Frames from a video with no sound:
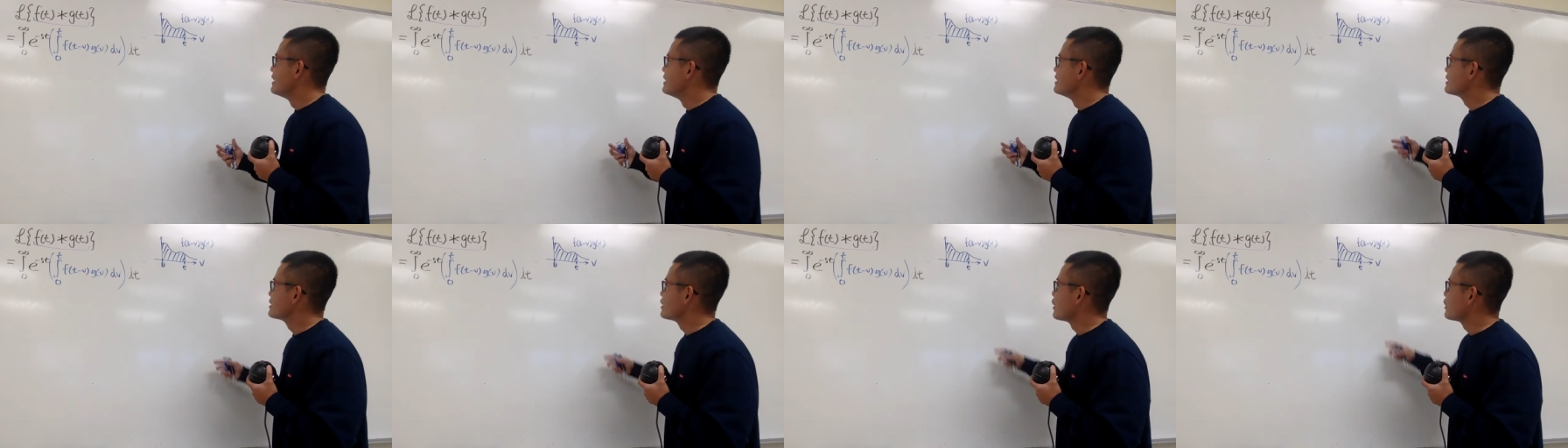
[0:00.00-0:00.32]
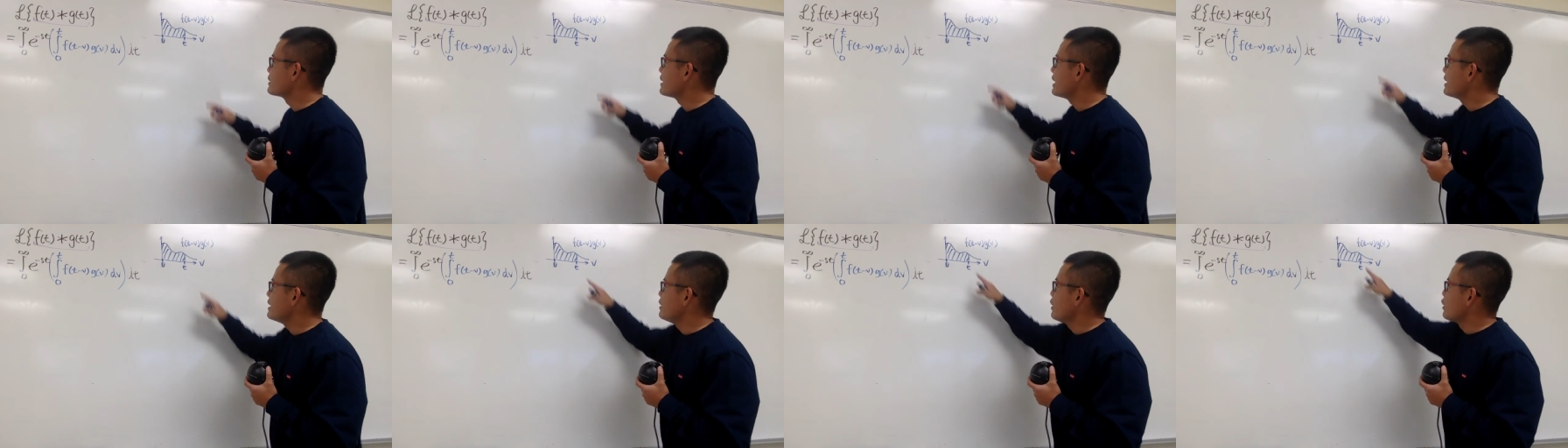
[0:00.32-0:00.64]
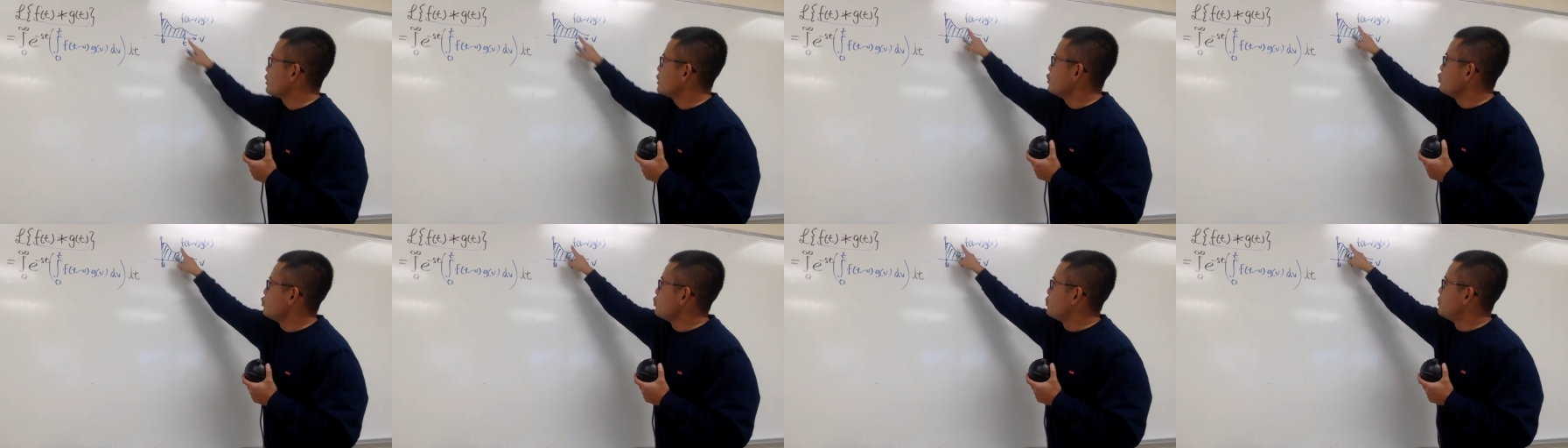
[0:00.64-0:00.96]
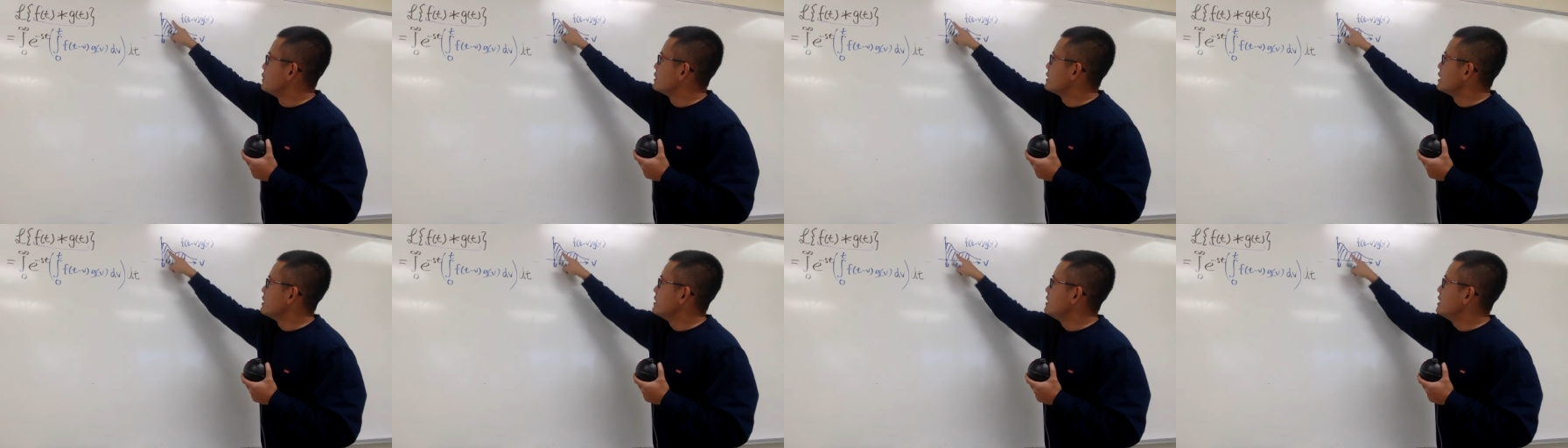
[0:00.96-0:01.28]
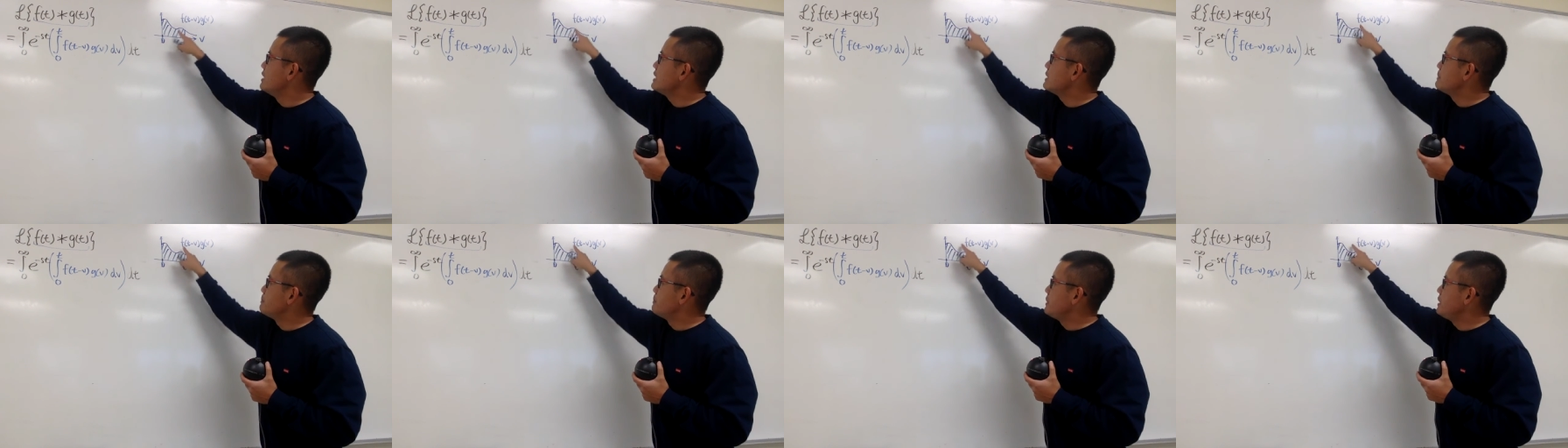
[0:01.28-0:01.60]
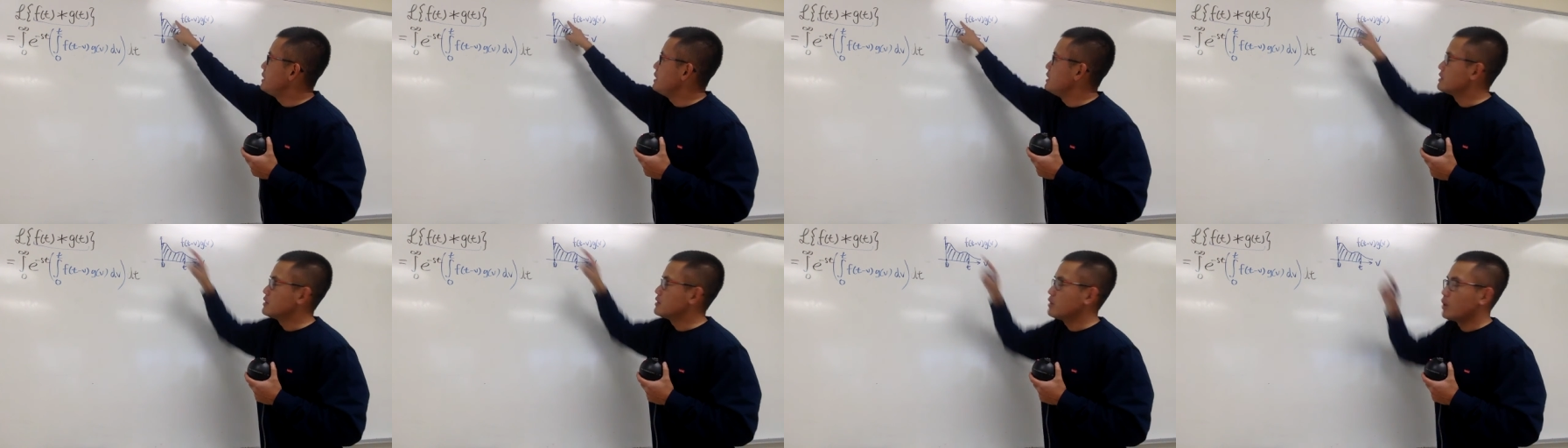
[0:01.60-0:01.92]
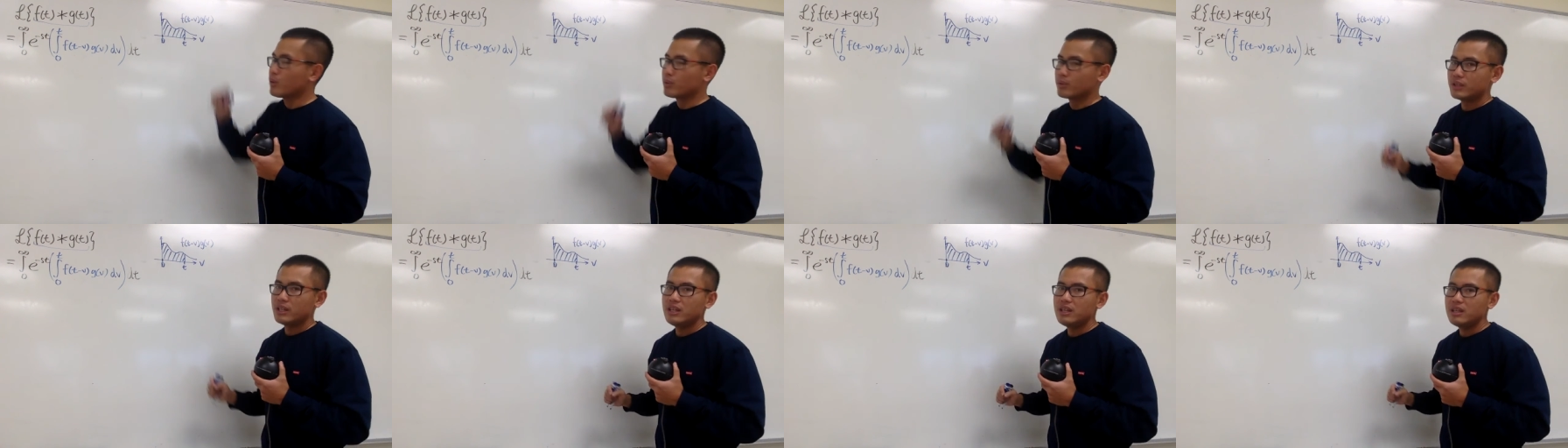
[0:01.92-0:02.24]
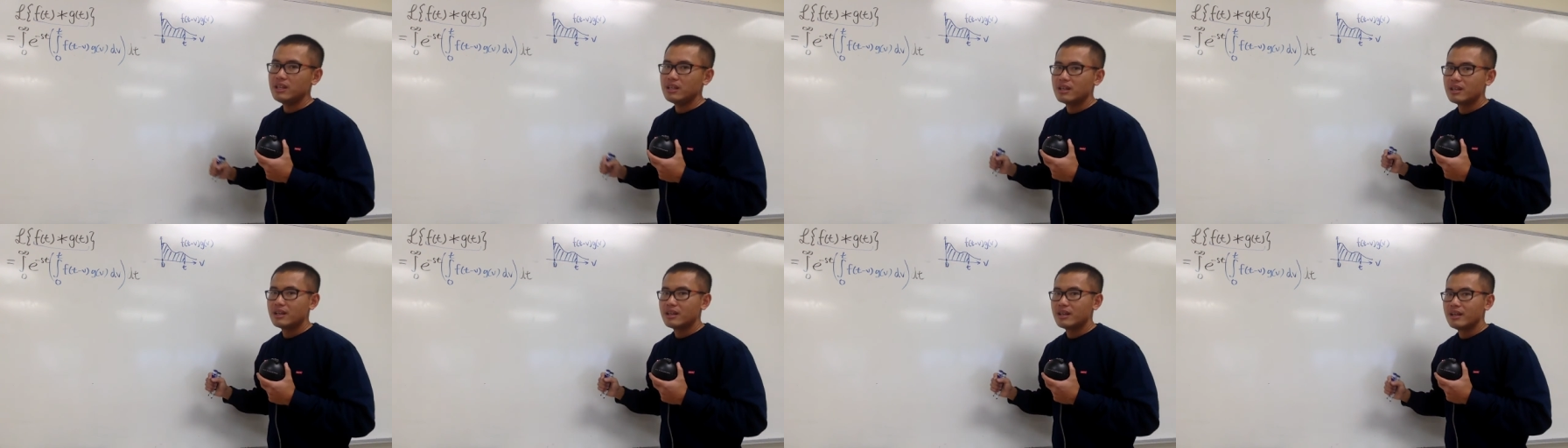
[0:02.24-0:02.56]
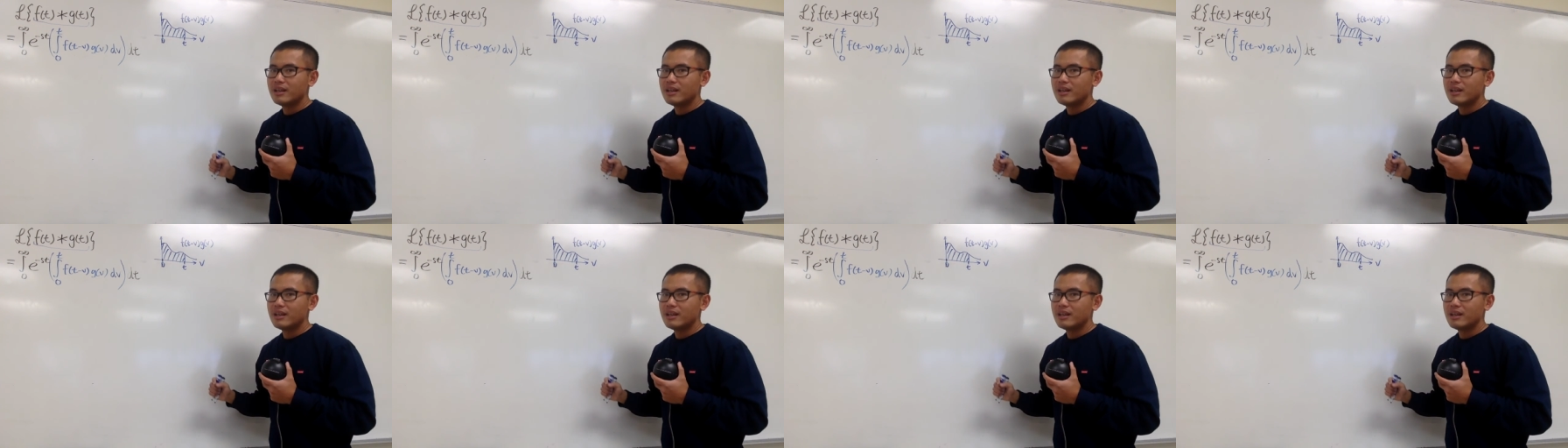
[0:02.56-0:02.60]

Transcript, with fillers: so that it only represents this piece only,